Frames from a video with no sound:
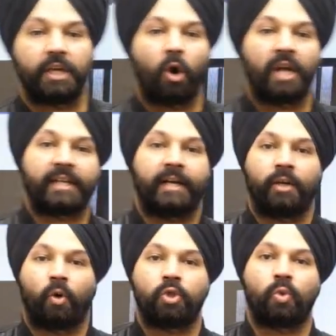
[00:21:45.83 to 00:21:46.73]
the all
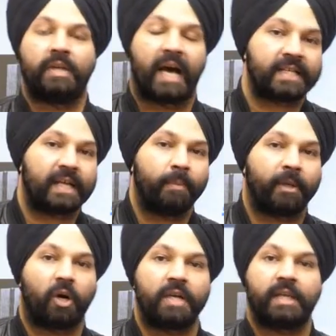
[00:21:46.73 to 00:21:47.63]
credit goes to
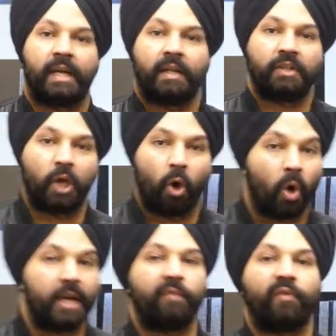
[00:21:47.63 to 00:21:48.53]
NASA because the
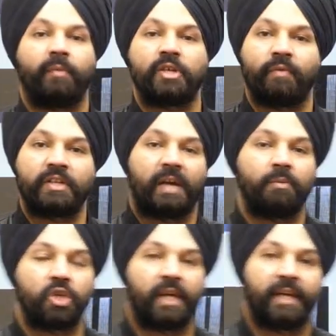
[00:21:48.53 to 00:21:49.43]
whole information which I
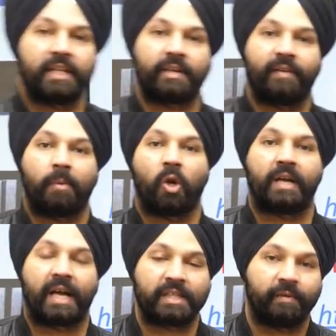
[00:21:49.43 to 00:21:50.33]
am sharing is available
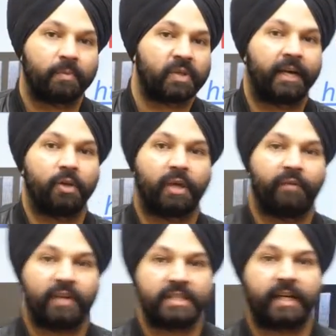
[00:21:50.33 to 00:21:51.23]
on NASA website. You
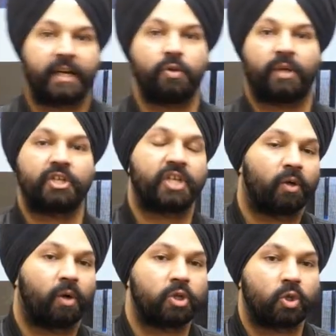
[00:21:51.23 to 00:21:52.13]
can visit and you can
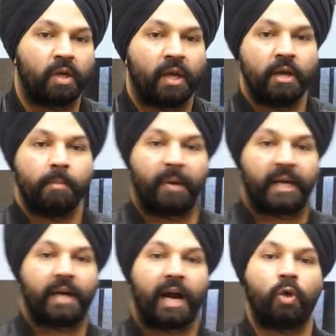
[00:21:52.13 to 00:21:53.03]
check also.
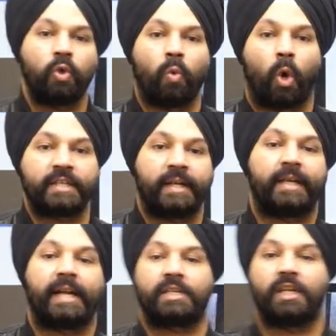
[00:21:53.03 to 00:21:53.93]
But how to watch
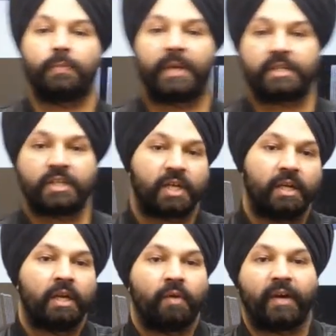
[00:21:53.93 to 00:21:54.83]
International Space
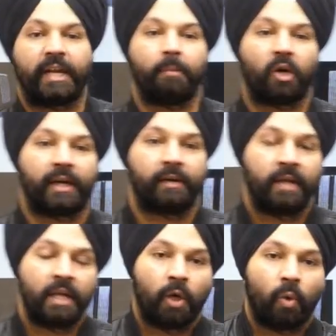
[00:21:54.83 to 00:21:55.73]
Station? Very important.
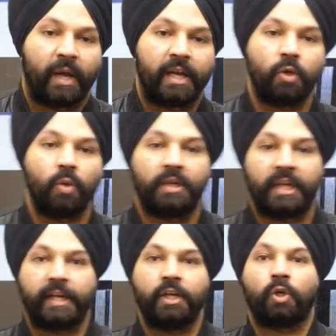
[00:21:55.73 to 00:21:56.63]
Well, you
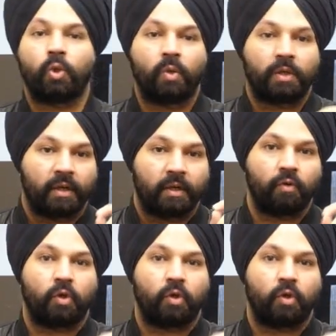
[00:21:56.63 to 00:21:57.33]
need to